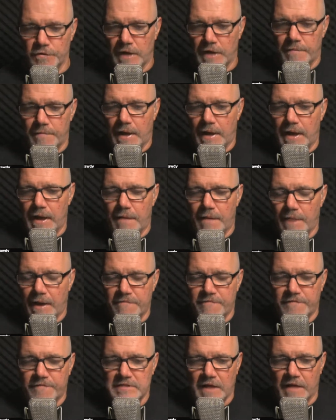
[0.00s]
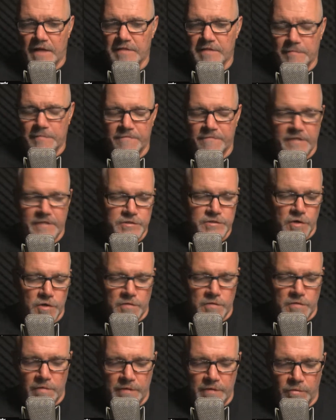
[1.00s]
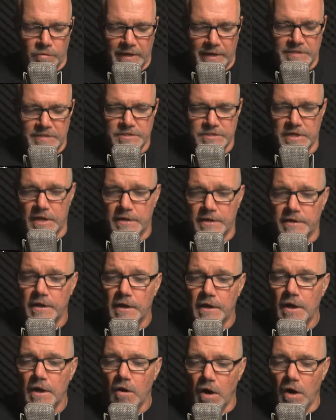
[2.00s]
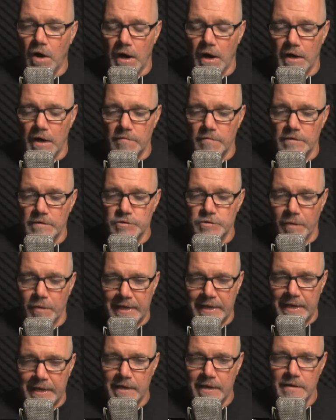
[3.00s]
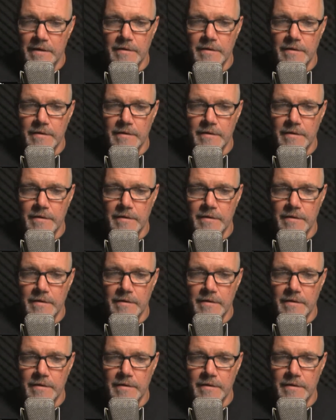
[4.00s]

I think my face turned red when I said Twinkie,